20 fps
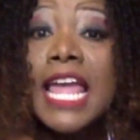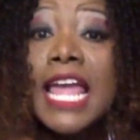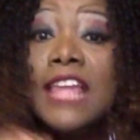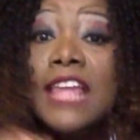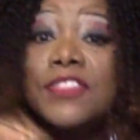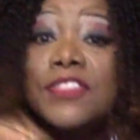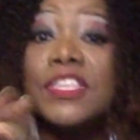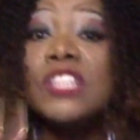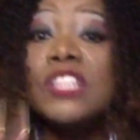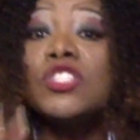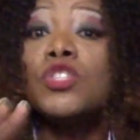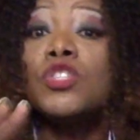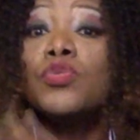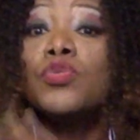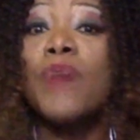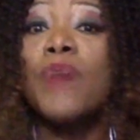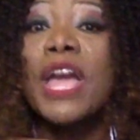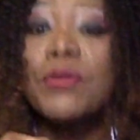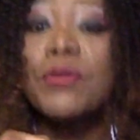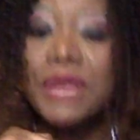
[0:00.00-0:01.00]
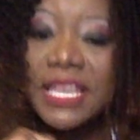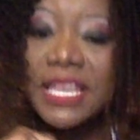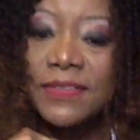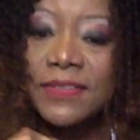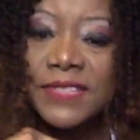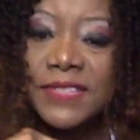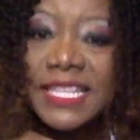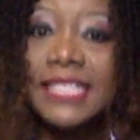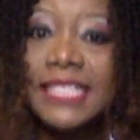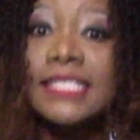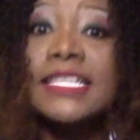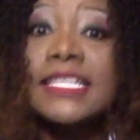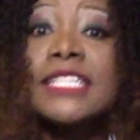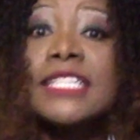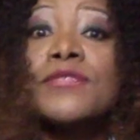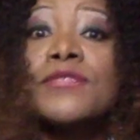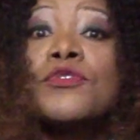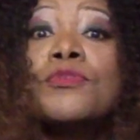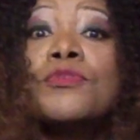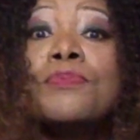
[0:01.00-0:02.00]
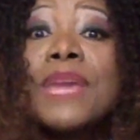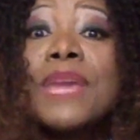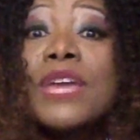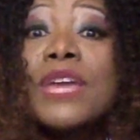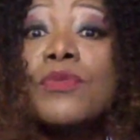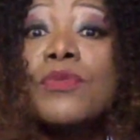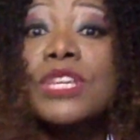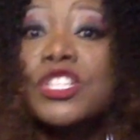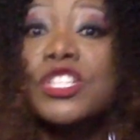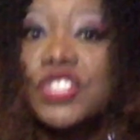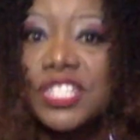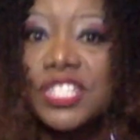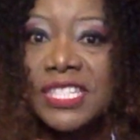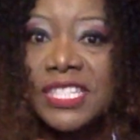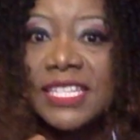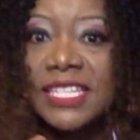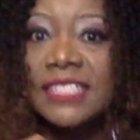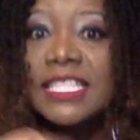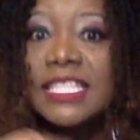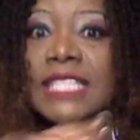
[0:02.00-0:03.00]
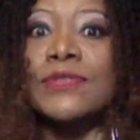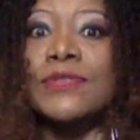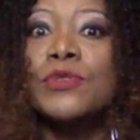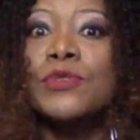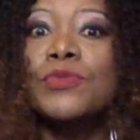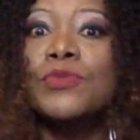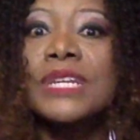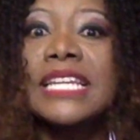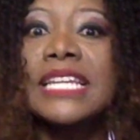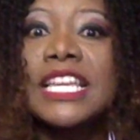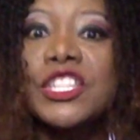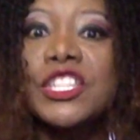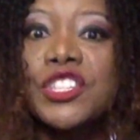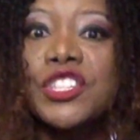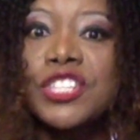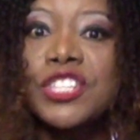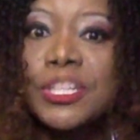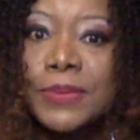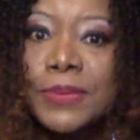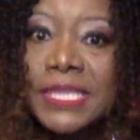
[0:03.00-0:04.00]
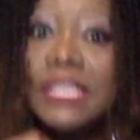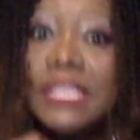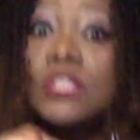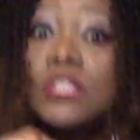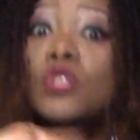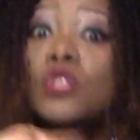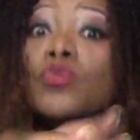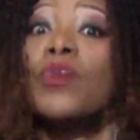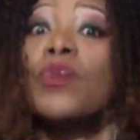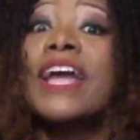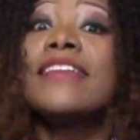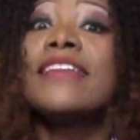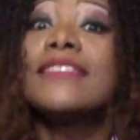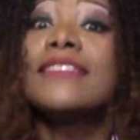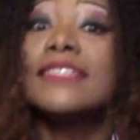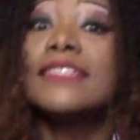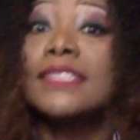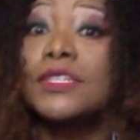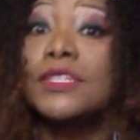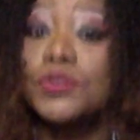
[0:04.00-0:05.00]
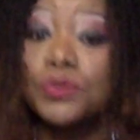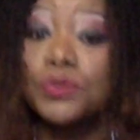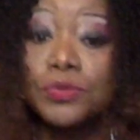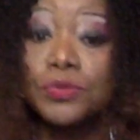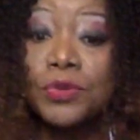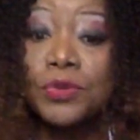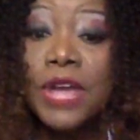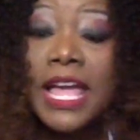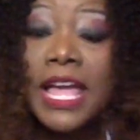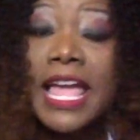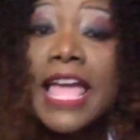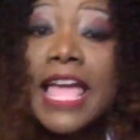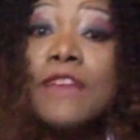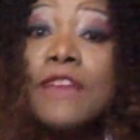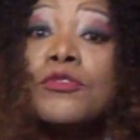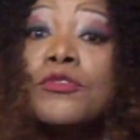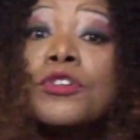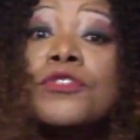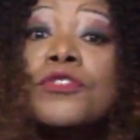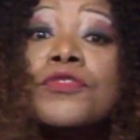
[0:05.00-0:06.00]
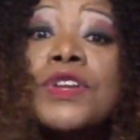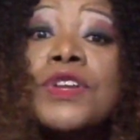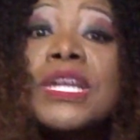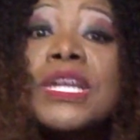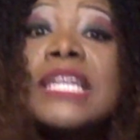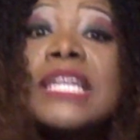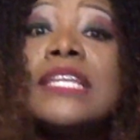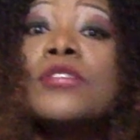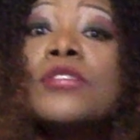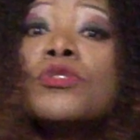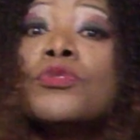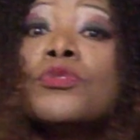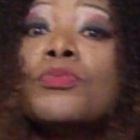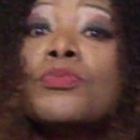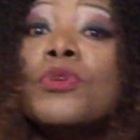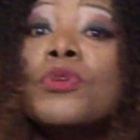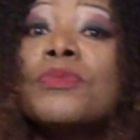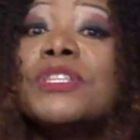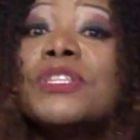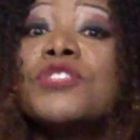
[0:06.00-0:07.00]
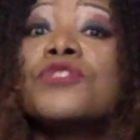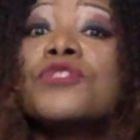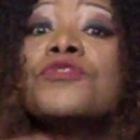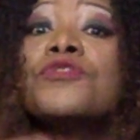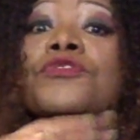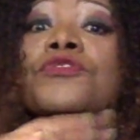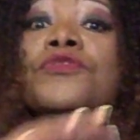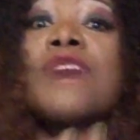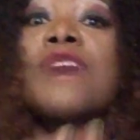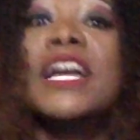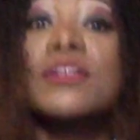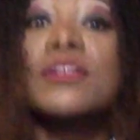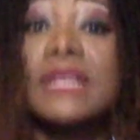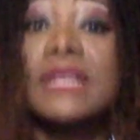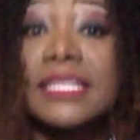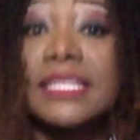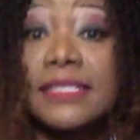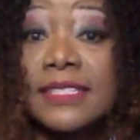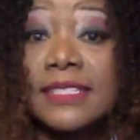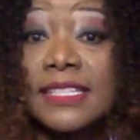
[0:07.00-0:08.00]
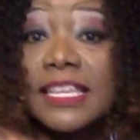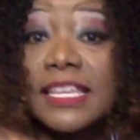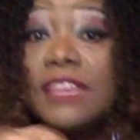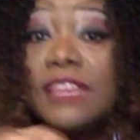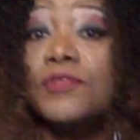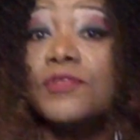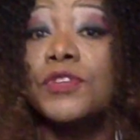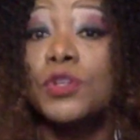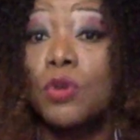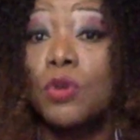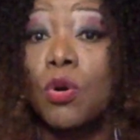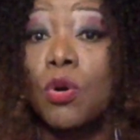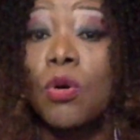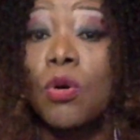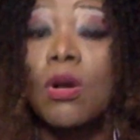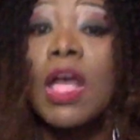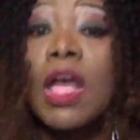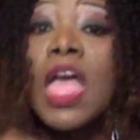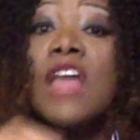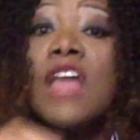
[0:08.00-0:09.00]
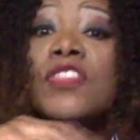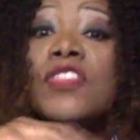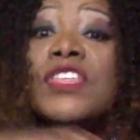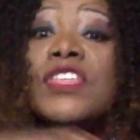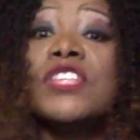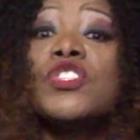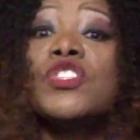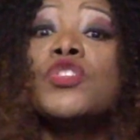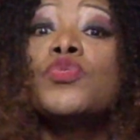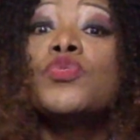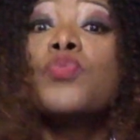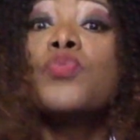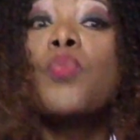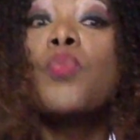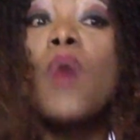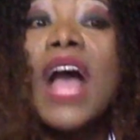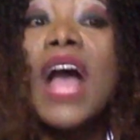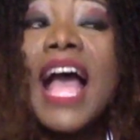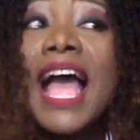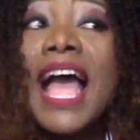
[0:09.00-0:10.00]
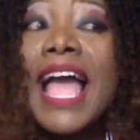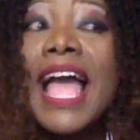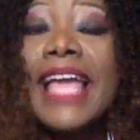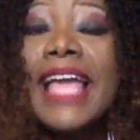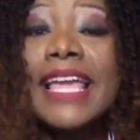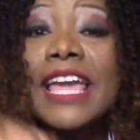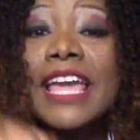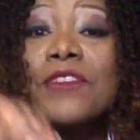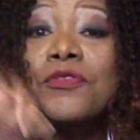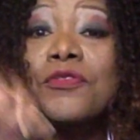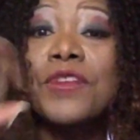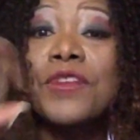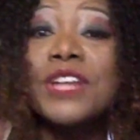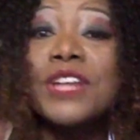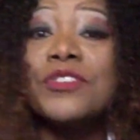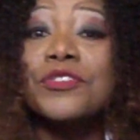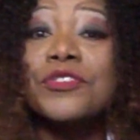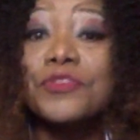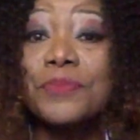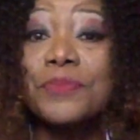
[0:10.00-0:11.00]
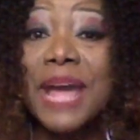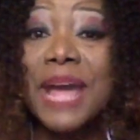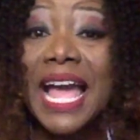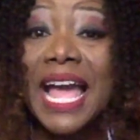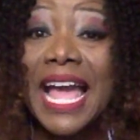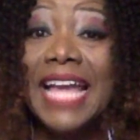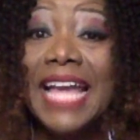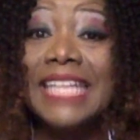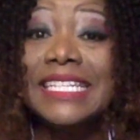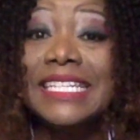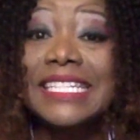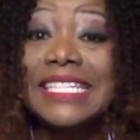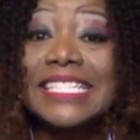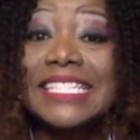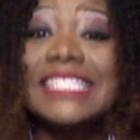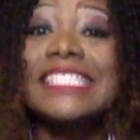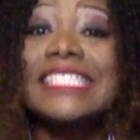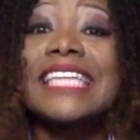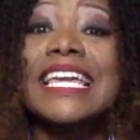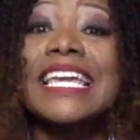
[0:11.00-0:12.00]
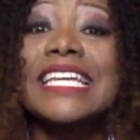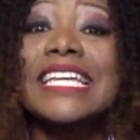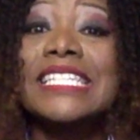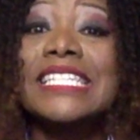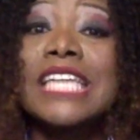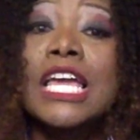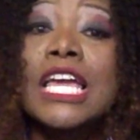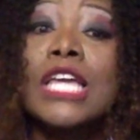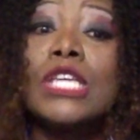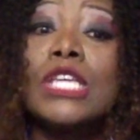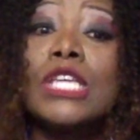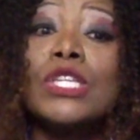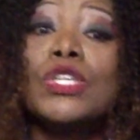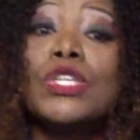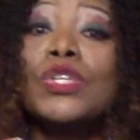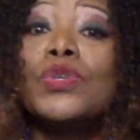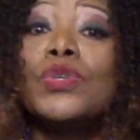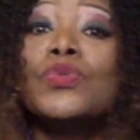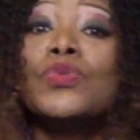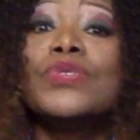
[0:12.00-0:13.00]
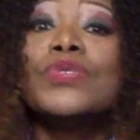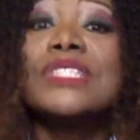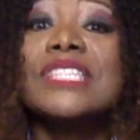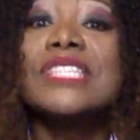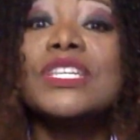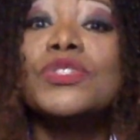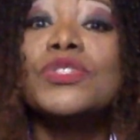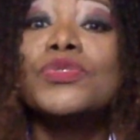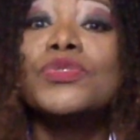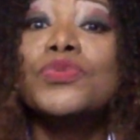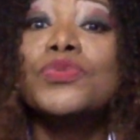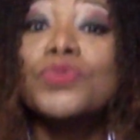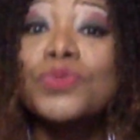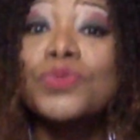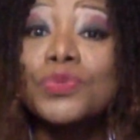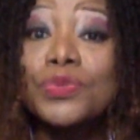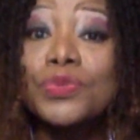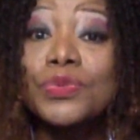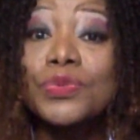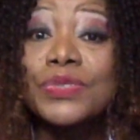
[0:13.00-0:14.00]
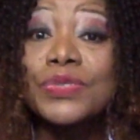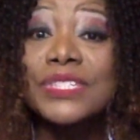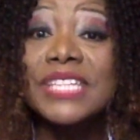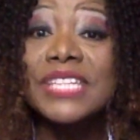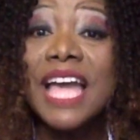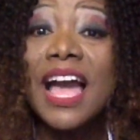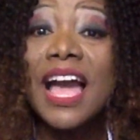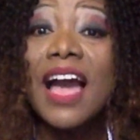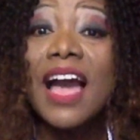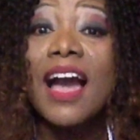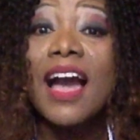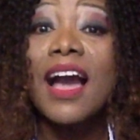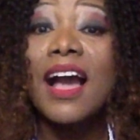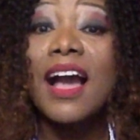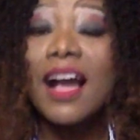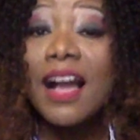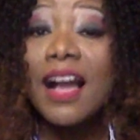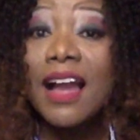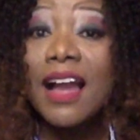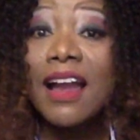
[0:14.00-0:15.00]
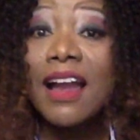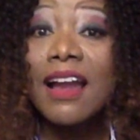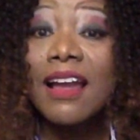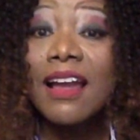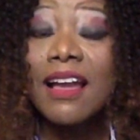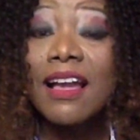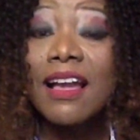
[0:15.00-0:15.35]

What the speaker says: This is why we have successful marriages, successful relationships. This is why the Zezuru have got very little moments of violence, if at all. This is why a friend of mine said, you Zezurus are